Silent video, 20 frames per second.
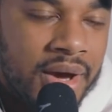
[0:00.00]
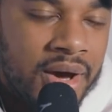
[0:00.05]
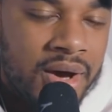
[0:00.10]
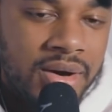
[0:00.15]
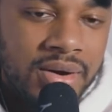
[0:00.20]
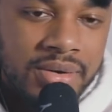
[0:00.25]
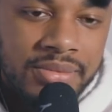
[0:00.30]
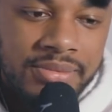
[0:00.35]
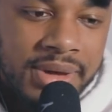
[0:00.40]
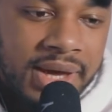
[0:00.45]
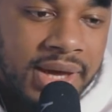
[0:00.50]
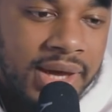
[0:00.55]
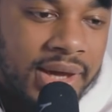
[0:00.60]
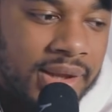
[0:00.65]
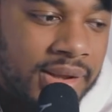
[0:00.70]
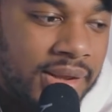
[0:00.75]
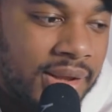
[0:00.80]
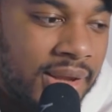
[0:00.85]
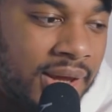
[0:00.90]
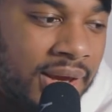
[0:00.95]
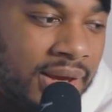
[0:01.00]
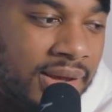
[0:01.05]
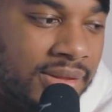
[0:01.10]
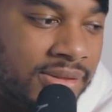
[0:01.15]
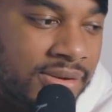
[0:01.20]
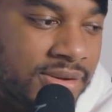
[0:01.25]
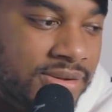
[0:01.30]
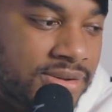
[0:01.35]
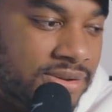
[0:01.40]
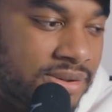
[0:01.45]
oh man,
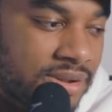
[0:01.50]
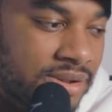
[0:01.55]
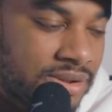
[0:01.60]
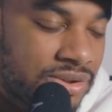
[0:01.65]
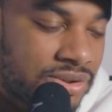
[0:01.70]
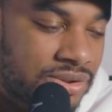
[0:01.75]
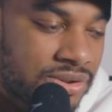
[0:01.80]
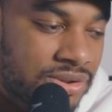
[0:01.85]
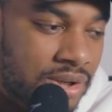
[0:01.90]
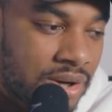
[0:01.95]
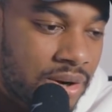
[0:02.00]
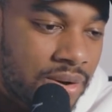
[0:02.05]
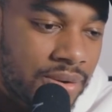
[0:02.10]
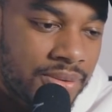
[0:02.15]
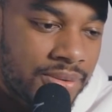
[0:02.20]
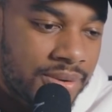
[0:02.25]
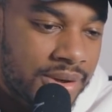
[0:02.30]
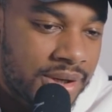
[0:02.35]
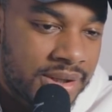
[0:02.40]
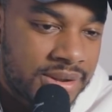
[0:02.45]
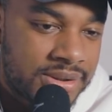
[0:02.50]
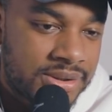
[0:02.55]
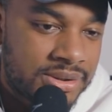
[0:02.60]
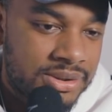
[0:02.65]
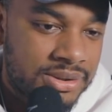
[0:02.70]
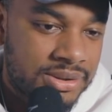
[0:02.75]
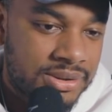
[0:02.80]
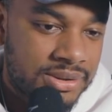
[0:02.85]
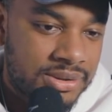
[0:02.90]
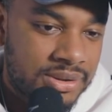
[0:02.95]
like this show,
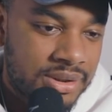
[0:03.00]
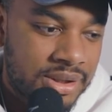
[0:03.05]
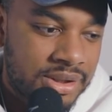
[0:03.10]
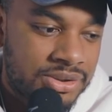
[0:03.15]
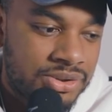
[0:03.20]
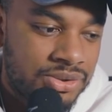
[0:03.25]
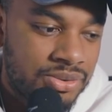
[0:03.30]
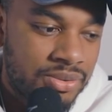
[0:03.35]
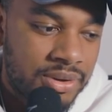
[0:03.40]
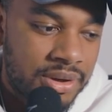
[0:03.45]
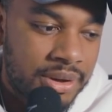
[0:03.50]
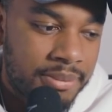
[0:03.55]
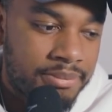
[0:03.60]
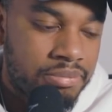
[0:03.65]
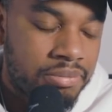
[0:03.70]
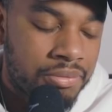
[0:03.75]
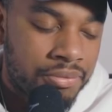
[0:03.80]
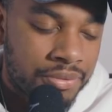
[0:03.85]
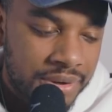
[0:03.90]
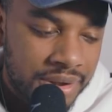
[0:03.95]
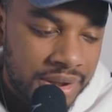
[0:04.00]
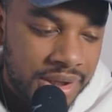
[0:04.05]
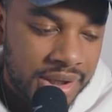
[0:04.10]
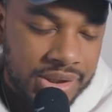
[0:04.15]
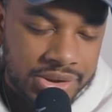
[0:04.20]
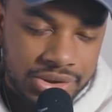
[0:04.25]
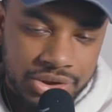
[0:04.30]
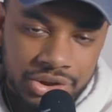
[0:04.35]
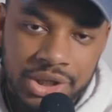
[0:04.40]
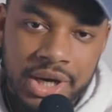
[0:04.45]
it's doing a
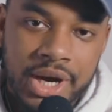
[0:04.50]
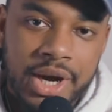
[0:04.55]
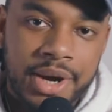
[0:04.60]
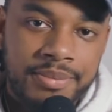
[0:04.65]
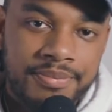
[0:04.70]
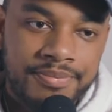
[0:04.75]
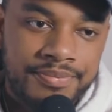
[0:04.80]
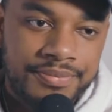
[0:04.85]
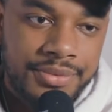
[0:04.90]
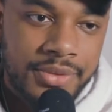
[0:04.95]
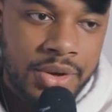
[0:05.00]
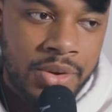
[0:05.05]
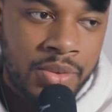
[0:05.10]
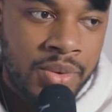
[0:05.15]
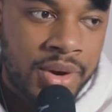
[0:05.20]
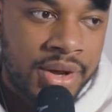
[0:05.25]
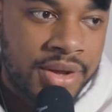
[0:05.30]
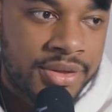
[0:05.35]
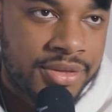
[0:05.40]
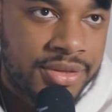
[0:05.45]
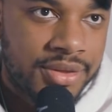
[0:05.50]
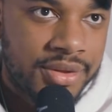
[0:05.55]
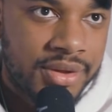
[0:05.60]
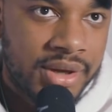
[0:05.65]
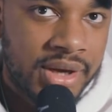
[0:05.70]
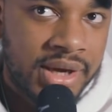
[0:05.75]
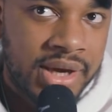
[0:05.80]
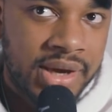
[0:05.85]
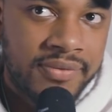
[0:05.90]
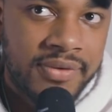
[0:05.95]
brilliant job with
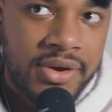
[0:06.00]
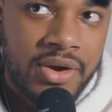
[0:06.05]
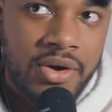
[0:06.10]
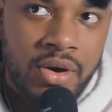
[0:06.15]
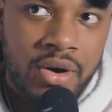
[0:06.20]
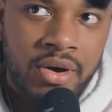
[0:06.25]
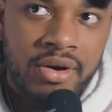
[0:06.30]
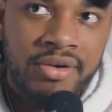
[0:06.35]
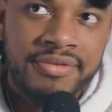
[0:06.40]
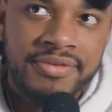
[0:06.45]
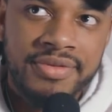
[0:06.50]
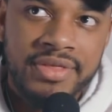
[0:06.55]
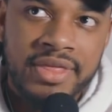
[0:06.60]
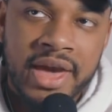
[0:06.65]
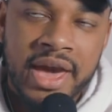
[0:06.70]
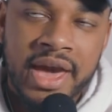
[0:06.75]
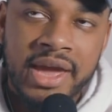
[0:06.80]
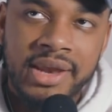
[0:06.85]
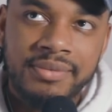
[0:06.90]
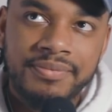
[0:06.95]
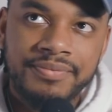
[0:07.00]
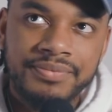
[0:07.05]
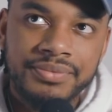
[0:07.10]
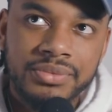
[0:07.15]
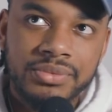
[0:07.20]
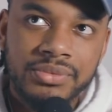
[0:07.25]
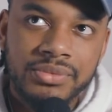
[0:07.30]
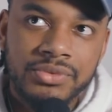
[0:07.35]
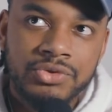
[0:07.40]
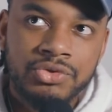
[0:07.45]
giving off that
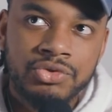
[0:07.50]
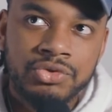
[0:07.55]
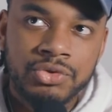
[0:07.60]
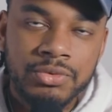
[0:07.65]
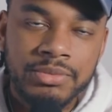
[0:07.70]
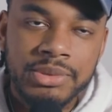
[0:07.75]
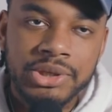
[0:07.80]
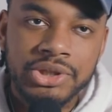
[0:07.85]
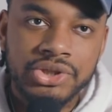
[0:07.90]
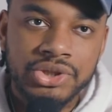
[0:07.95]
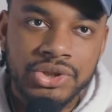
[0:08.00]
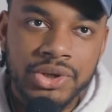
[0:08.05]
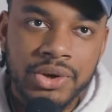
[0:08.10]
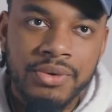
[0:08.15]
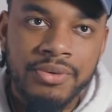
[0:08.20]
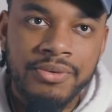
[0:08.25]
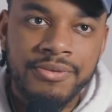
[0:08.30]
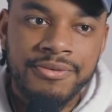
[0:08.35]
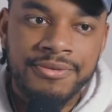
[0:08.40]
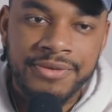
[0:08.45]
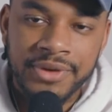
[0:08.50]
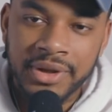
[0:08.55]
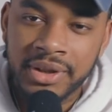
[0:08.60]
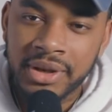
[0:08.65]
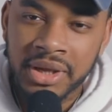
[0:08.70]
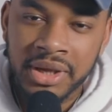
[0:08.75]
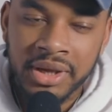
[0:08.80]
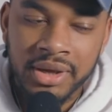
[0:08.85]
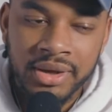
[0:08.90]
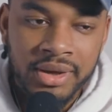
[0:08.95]
Truman Show
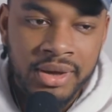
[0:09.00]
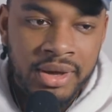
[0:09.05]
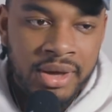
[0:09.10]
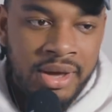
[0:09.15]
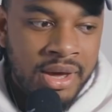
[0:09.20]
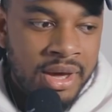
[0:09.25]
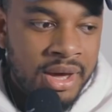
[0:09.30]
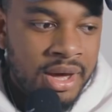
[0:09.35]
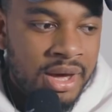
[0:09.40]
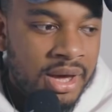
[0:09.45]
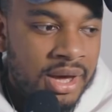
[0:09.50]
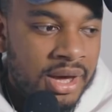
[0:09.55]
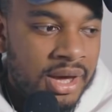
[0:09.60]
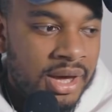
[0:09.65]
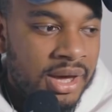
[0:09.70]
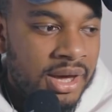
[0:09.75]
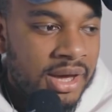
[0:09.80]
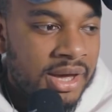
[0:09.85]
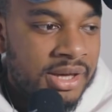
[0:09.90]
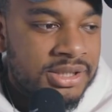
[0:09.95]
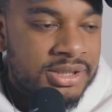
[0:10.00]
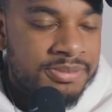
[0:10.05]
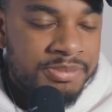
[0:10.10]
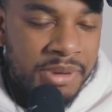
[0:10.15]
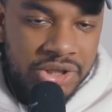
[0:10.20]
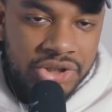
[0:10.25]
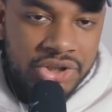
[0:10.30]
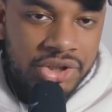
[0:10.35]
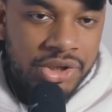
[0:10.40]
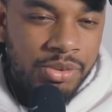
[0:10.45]
feeling.
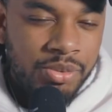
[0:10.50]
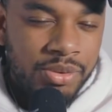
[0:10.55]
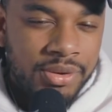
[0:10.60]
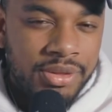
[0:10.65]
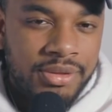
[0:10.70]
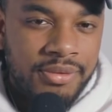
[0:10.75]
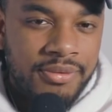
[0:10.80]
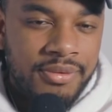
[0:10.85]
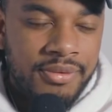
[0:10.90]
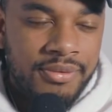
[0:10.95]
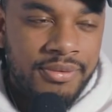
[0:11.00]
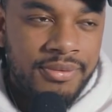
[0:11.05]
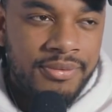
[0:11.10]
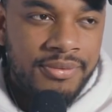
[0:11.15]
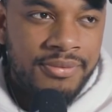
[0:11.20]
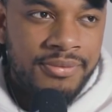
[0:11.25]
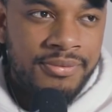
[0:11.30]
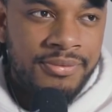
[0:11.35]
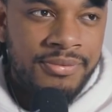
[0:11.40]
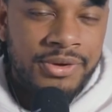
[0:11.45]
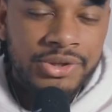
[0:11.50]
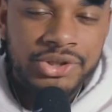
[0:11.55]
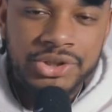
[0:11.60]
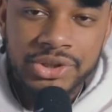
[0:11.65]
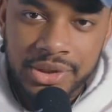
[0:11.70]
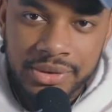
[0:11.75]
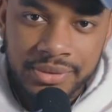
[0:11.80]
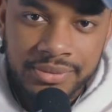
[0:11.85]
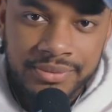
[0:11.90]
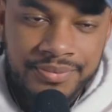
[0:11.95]
especially with
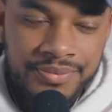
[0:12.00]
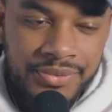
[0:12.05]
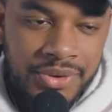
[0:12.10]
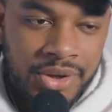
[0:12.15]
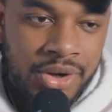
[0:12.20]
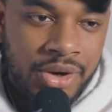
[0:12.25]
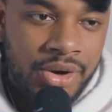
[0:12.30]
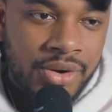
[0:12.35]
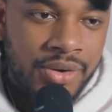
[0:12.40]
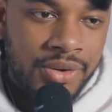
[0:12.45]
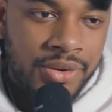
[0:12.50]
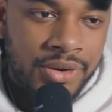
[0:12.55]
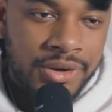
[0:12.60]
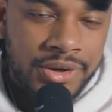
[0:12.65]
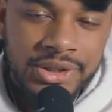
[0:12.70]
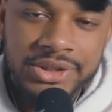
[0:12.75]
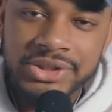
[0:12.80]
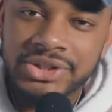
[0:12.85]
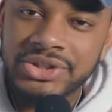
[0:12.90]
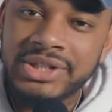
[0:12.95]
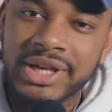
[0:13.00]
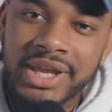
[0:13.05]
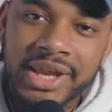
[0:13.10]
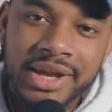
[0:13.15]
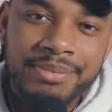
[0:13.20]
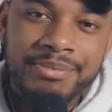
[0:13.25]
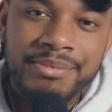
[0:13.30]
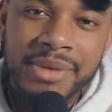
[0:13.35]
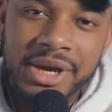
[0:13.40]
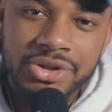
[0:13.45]
Vision, you know, or let's just say
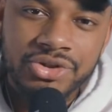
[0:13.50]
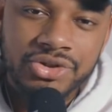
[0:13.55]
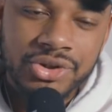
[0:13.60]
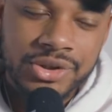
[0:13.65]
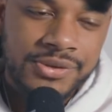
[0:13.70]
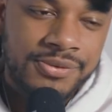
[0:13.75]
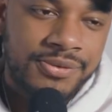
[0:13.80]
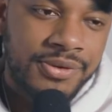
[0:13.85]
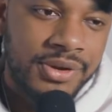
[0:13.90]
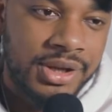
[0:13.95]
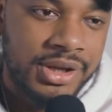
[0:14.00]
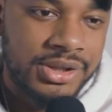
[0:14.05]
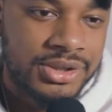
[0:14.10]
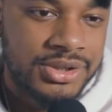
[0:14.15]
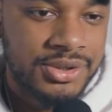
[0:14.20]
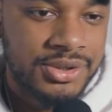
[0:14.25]
like Matrix feeling